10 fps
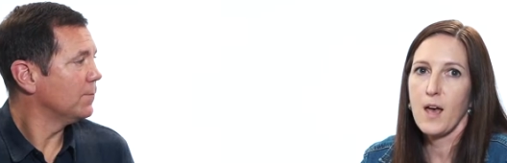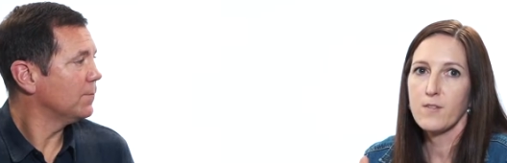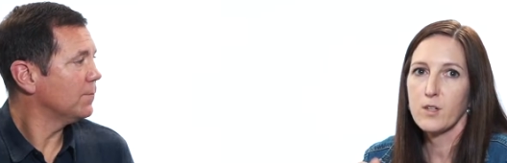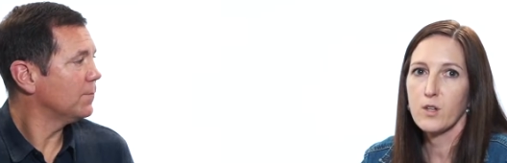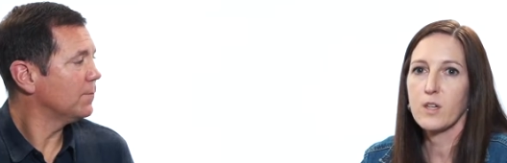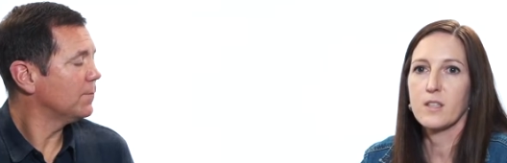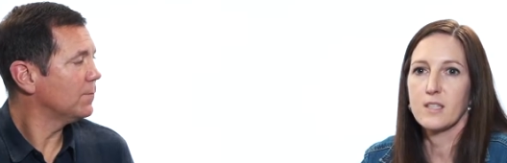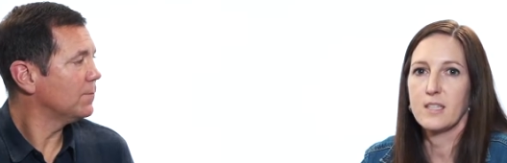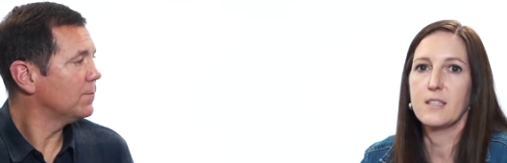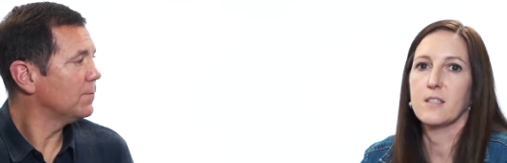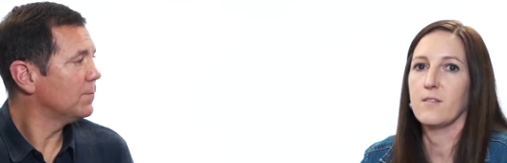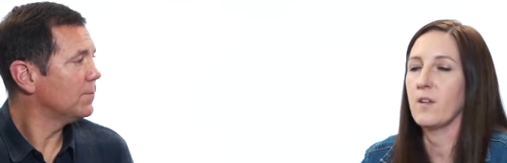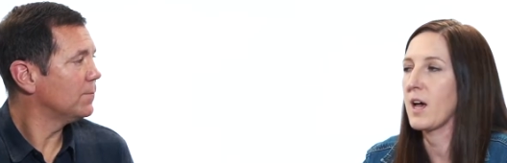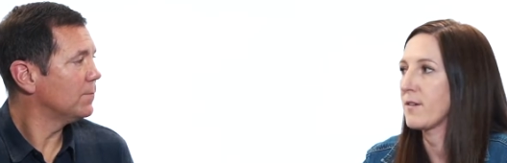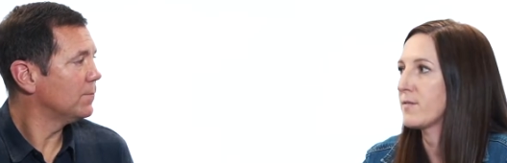Speaker 1: have to look at the season
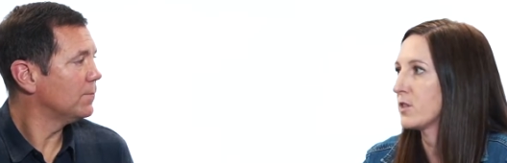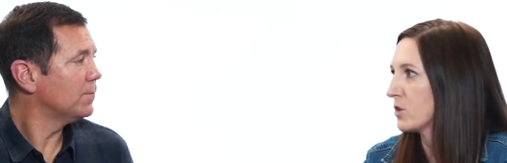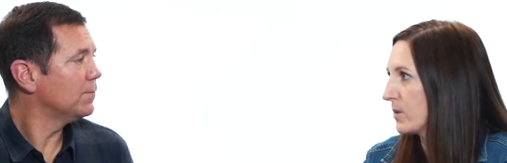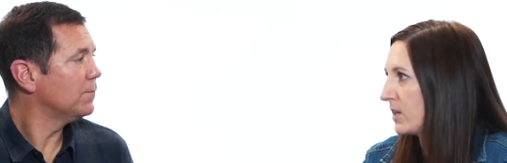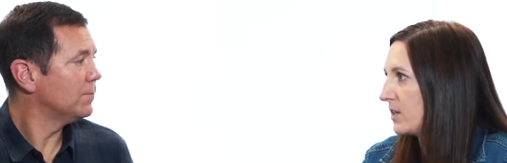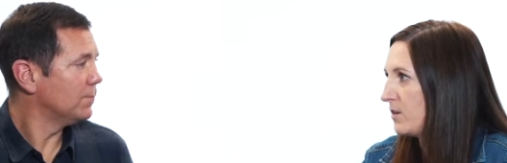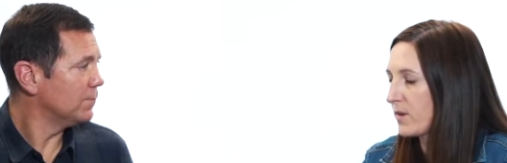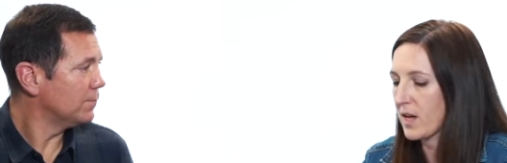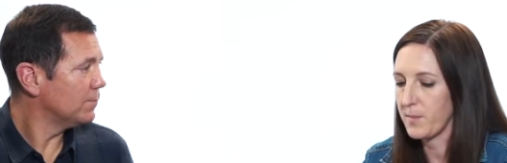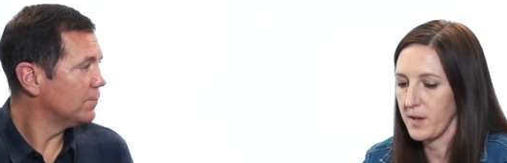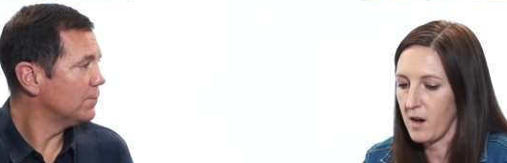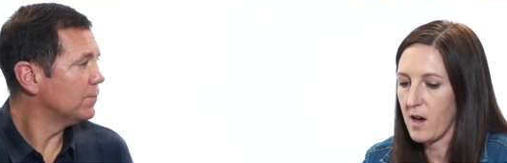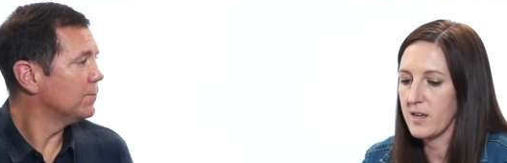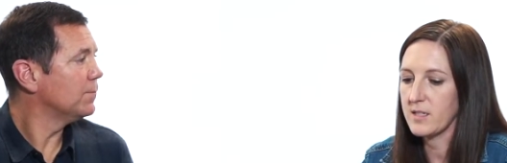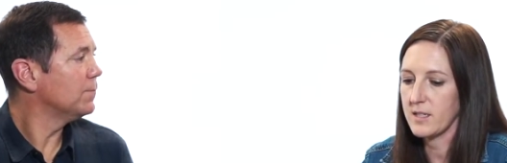of life that you're in. You've got to be
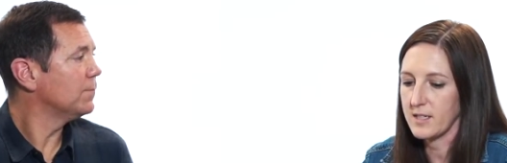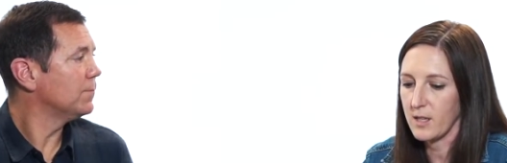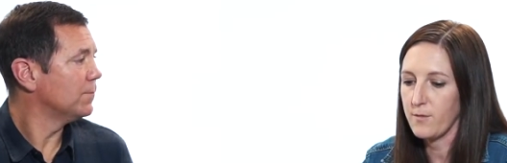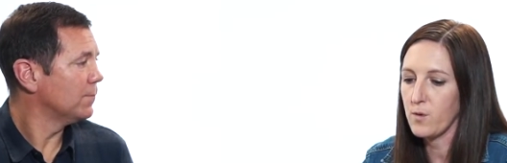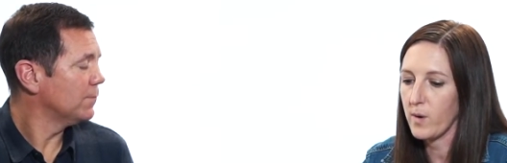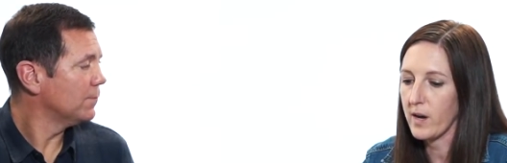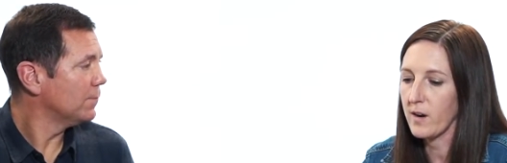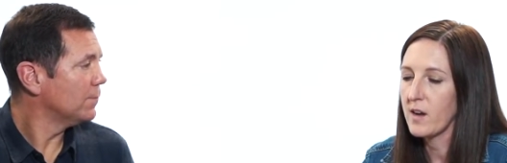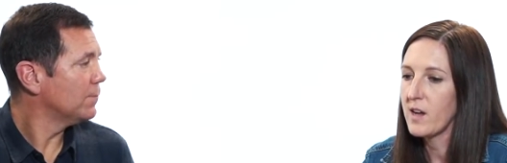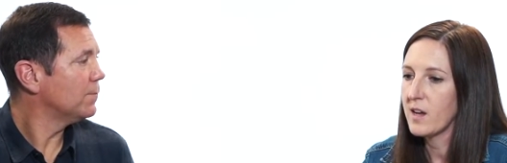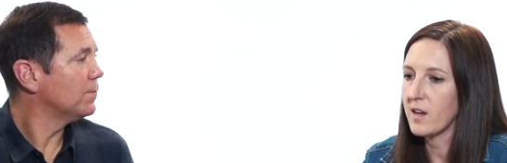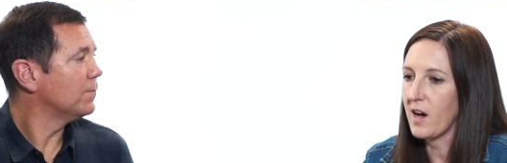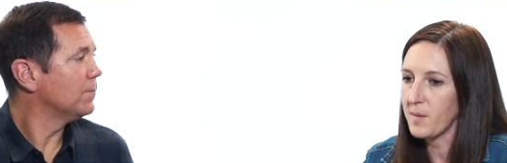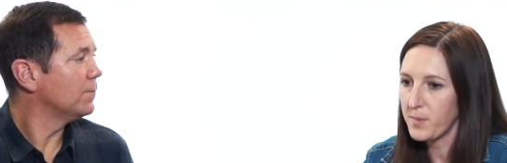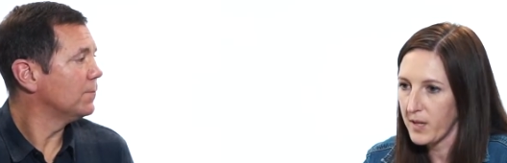honest and self aware.
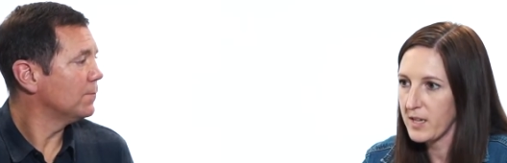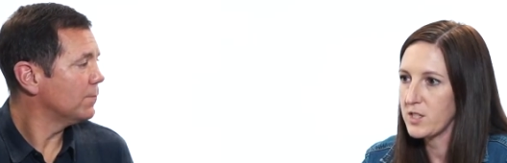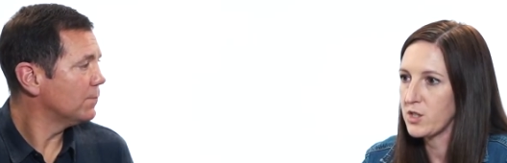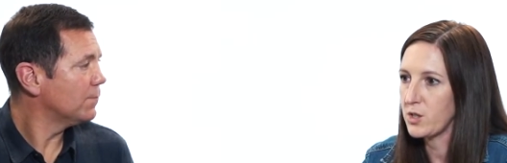God placed